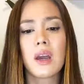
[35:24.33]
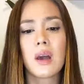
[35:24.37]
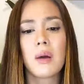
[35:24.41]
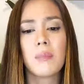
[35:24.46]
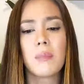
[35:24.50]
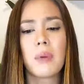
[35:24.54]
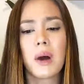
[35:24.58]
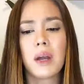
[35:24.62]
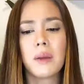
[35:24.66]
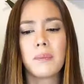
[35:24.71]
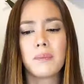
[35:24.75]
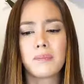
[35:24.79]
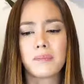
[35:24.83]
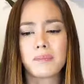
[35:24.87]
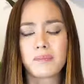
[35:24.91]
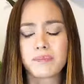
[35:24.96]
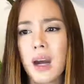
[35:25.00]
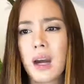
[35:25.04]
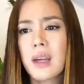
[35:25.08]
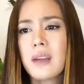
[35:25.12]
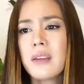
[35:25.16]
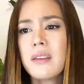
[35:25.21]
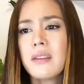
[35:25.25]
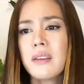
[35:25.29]
But
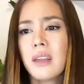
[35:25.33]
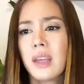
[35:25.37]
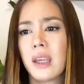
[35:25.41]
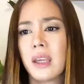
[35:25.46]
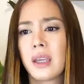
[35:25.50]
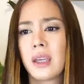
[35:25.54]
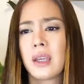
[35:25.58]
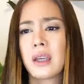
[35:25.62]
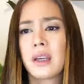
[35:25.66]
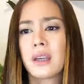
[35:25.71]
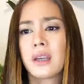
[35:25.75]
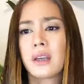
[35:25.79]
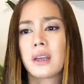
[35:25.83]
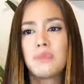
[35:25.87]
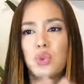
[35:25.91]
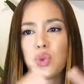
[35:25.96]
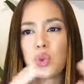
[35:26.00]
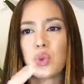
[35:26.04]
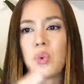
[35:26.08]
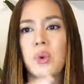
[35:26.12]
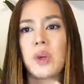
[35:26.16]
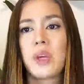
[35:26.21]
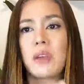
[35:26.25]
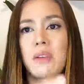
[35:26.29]
I think
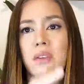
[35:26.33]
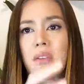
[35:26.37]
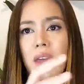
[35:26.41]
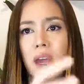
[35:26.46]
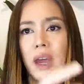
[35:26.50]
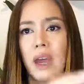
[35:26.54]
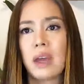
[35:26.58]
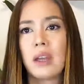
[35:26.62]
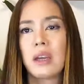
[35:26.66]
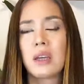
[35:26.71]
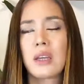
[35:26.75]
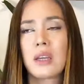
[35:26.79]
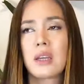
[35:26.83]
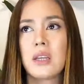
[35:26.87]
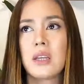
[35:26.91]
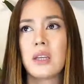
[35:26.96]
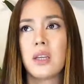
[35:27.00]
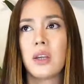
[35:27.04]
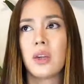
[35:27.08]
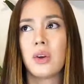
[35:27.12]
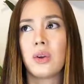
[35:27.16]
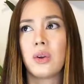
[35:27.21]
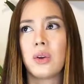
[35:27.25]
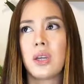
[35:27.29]
doing that,
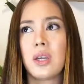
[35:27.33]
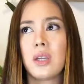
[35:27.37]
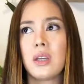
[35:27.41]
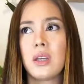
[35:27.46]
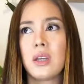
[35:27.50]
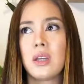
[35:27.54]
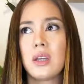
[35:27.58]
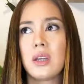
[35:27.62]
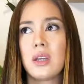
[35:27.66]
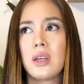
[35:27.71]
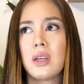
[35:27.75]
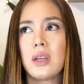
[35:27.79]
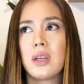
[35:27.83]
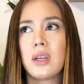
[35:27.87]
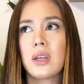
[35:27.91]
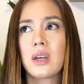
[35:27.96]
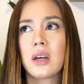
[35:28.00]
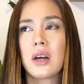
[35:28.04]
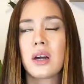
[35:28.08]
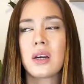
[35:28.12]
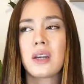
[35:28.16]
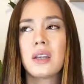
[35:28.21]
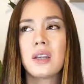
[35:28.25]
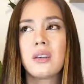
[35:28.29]
you know, it
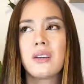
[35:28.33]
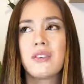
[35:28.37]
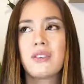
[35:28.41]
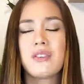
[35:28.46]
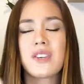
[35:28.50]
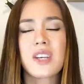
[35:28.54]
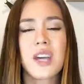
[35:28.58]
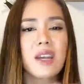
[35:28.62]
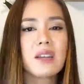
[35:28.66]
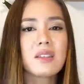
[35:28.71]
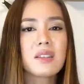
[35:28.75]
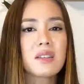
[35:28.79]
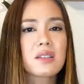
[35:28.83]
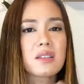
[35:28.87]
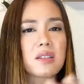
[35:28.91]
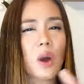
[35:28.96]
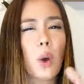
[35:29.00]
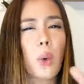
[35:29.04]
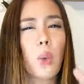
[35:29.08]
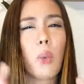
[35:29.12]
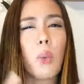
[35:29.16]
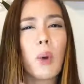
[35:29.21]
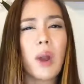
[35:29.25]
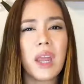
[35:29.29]
kind of takes us
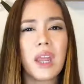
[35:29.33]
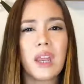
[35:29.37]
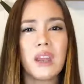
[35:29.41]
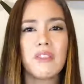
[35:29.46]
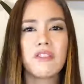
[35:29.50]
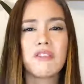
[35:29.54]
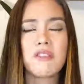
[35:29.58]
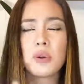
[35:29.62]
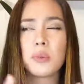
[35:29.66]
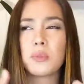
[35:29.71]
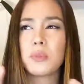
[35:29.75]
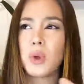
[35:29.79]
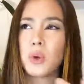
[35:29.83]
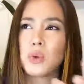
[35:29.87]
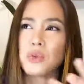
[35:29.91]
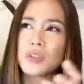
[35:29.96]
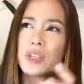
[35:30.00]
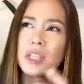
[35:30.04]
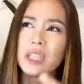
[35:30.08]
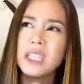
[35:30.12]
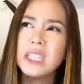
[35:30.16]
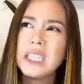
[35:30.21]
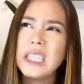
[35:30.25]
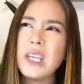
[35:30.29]
away from
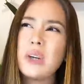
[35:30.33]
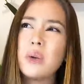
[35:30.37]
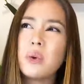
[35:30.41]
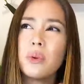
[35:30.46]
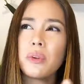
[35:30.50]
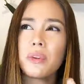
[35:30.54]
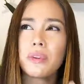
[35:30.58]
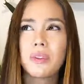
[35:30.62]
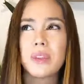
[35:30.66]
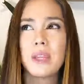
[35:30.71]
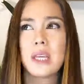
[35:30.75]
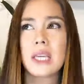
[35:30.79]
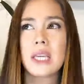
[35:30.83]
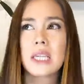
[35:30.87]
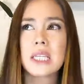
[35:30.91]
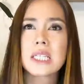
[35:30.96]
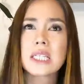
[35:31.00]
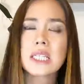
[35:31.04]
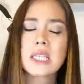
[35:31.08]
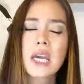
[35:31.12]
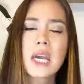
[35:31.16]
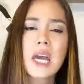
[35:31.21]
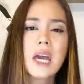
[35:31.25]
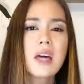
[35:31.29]
those little
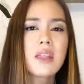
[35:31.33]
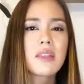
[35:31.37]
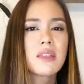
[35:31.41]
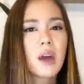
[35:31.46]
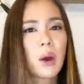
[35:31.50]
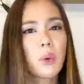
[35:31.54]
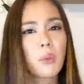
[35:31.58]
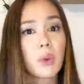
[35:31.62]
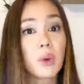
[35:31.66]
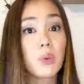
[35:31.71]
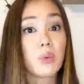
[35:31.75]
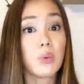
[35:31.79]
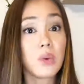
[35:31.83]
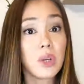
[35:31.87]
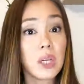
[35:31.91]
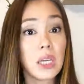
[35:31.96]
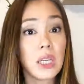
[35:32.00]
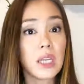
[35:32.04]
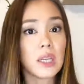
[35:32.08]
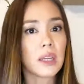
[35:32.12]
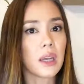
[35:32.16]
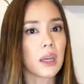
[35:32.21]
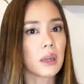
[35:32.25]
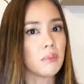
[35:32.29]
things that we
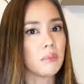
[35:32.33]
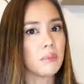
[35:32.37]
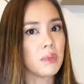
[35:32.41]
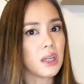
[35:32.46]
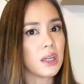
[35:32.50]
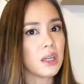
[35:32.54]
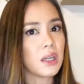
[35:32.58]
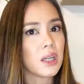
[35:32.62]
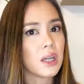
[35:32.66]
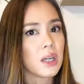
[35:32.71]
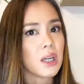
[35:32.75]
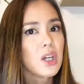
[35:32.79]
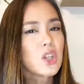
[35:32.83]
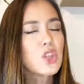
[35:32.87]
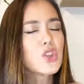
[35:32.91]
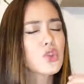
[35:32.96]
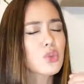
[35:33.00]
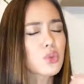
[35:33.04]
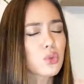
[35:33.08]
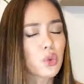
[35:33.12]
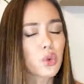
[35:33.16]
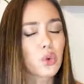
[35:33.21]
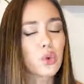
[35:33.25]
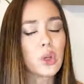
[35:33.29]
really can be
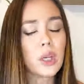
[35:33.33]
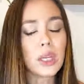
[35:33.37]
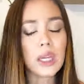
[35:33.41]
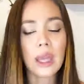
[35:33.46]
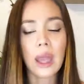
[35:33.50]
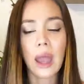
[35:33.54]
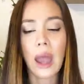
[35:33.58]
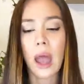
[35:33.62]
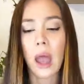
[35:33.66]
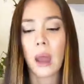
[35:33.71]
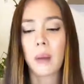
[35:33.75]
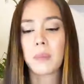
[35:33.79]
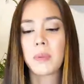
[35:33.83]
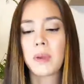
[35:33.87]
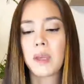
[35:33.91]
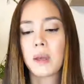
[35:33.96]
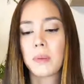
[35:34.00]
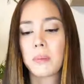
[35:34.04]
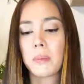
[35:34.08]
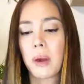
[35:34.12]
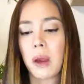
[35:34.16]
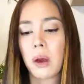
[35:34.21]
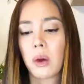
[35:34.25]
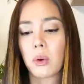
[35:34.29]
truly happy
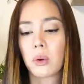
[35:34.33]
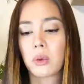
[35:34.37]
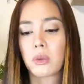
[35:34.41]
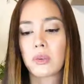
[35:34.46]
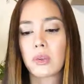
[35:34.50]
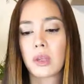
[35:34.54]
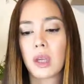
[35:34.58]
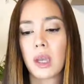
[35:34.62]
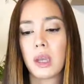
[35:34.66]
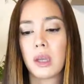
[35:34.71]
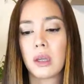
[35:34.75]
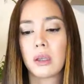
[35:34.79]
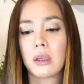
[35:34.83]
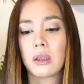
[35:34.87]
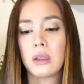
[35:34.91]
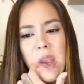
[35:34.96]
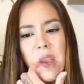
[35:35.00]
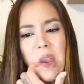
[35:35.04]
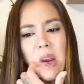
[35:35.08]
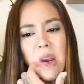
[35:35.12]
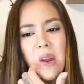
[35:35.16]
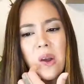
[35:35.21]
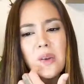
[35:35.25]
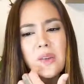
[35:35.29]
about. And
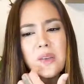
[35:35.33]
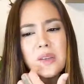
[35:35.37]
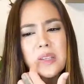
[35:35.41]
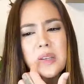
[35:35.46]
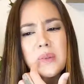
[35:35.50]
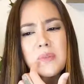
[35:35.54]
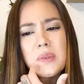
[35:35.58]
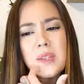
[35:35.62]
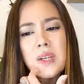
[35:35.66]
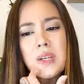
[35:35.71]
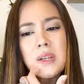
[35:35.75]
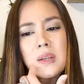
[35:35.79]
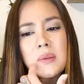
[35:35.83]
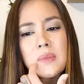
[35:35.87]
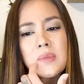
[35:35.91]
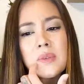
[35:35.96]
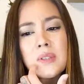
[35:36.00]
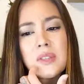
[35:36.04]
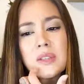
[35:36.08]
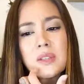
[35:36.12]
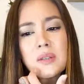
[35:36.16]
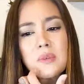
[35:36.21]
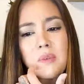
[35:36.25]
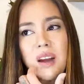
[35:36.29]
you know,
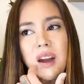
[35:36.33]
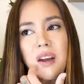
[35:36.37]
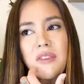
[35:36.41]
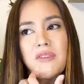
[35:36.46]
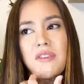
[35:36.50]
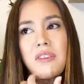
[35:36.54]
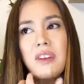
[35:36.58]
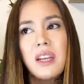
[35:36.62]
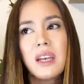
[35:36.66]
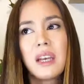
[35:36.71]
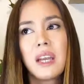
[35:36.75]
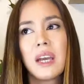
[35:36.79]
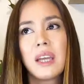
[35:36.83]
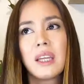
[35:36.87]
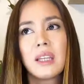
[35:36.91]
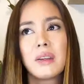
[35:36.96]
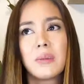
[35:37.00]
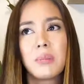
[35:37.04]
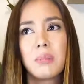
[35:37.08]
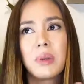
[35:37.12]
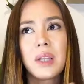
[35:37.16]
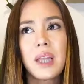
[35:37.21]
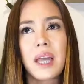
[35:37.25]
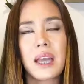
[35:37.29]
sometimes I feel like the
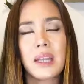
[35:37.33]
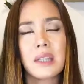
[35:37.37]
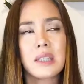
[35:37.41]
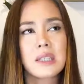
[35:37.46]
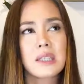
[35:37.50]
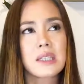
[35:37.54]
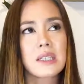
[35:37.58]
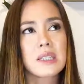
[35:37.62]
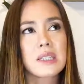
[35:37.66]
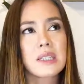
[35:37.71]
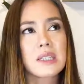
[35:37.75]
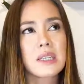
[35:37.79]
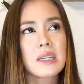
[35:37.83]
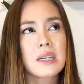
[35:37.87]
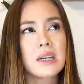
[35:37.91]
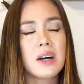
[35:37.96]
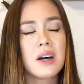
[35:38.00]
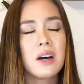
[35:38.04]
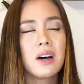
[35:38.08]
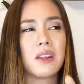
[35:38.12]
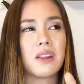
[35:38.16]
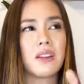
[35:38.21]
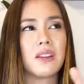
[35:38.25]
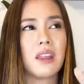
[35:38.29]
plants
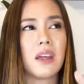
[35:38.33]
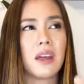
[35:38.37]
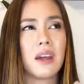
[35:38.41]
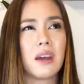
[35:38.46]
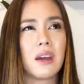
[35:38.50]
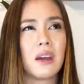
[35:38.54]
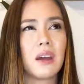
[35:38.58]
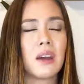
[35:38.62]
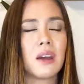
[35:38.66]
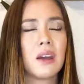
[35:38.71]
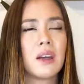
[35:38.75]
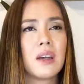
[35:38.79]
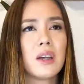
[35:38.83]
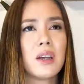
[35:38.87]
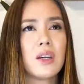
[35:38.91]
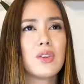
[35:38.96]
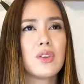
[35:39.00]
are there